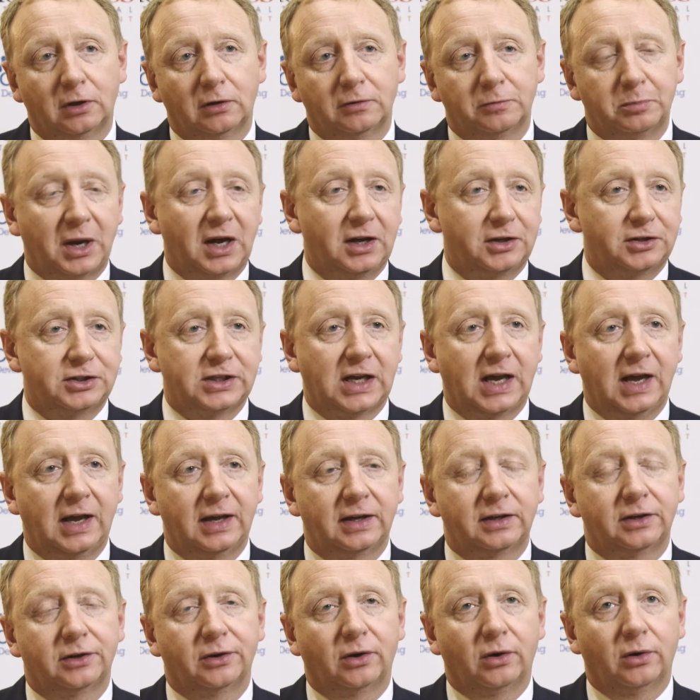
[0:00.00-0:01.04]
of biotech
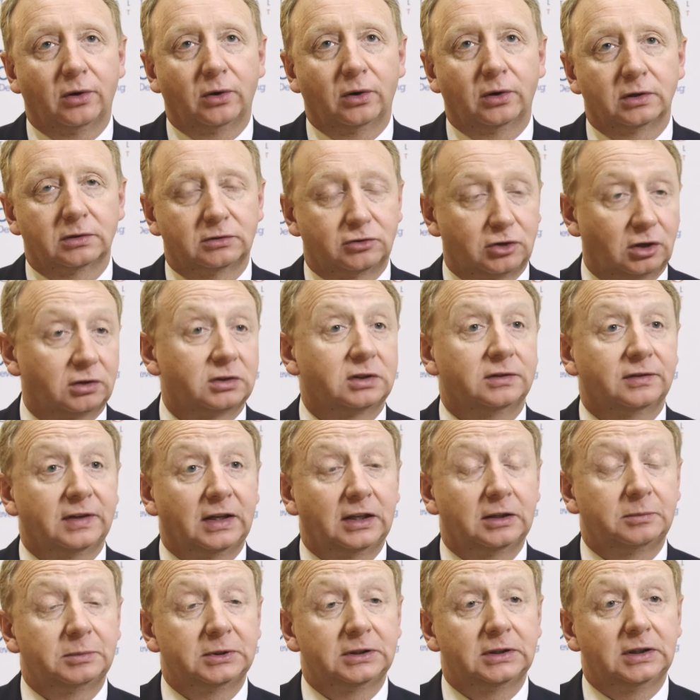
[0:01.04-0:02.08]
or drug
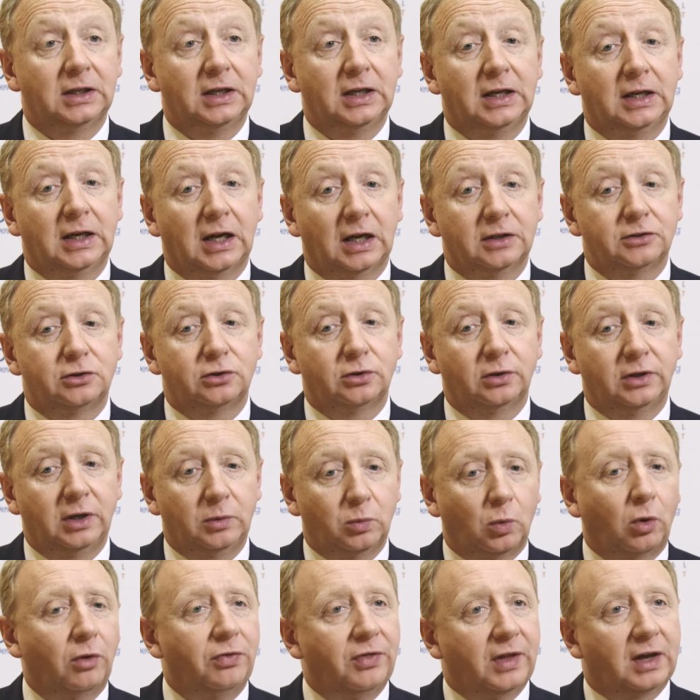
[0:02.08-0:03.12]
development, and so they
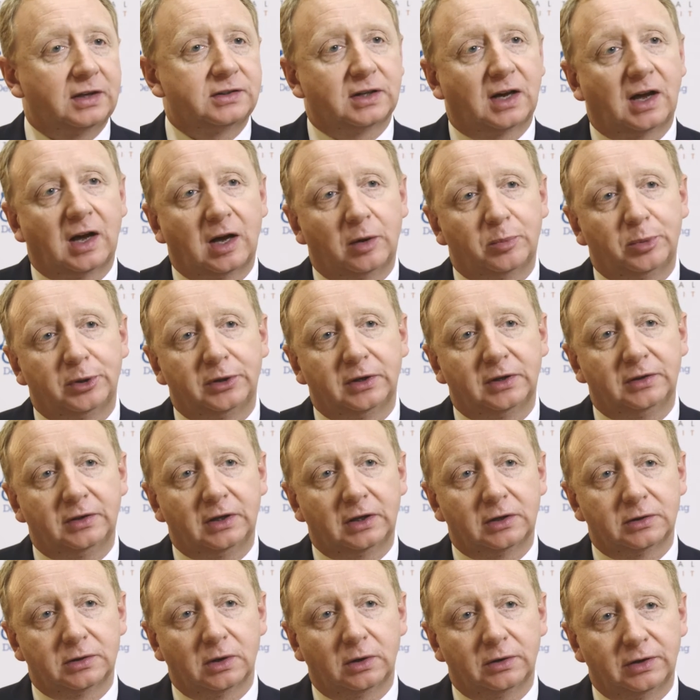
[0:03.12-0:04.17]
want that to happen in
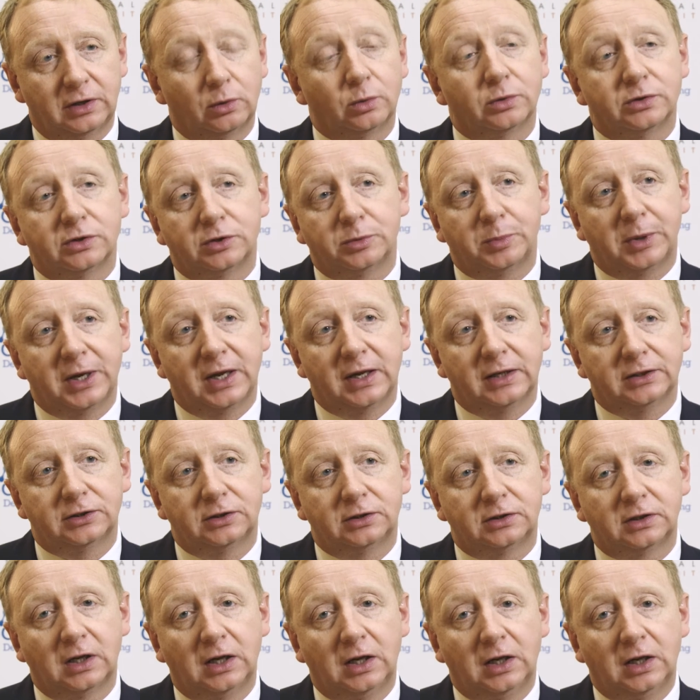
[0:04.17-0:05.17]
their own space.